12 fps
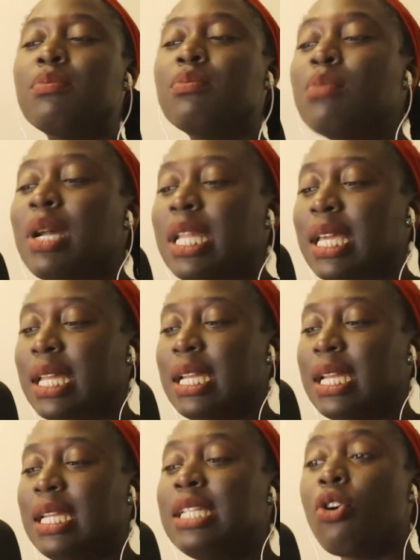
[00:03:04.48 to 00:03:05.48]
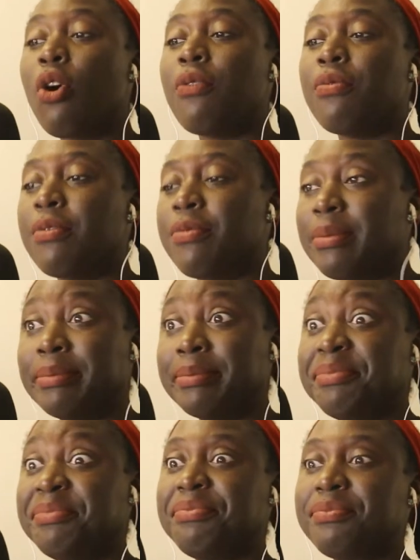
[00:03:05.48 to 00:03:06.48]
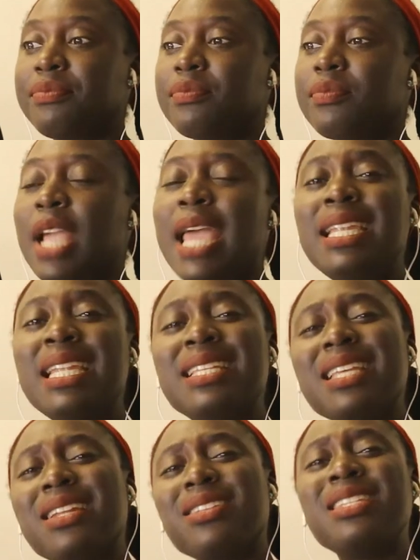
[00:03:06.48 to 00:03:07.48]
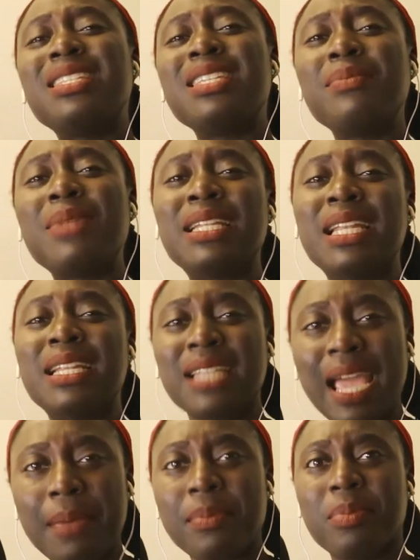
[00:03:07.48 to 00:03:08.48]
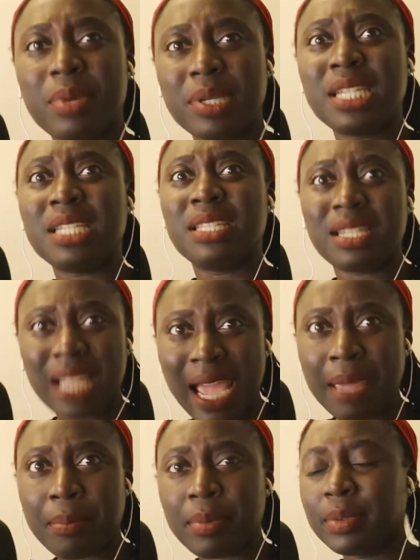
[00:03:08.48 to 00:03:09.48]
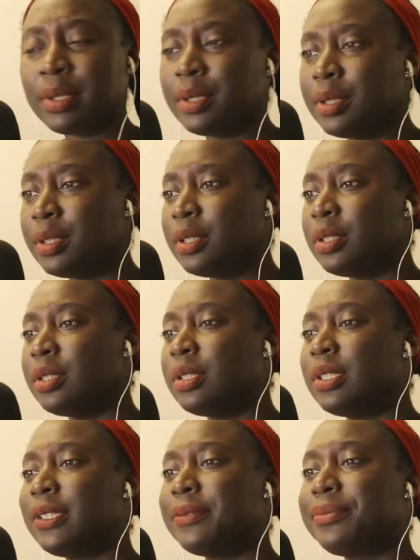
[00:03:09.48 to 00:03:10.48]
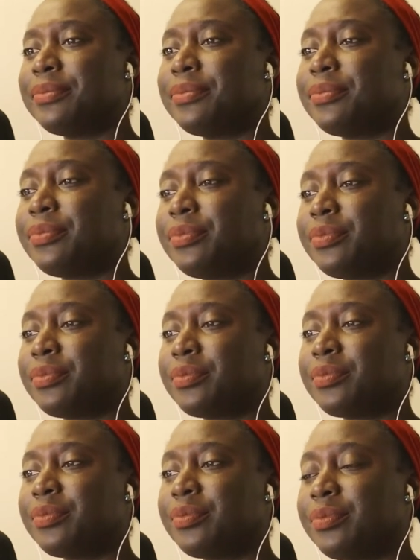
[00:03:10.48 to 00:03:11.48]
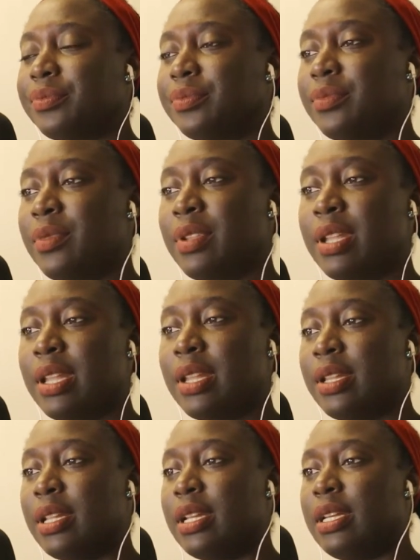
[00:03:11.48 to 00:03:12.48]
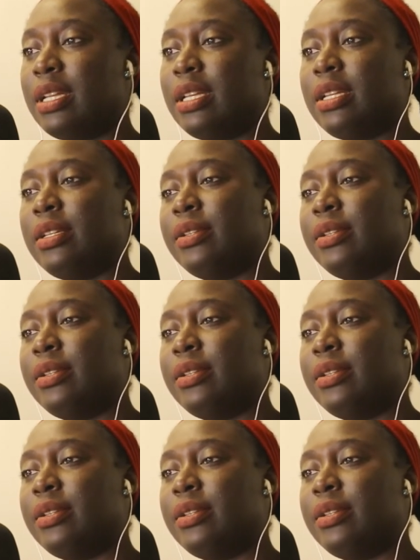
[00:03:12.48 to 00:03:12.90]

money can I leech off of him? And Lisa doesn't seem like the type, but she's the type. This can't be right. $74,000.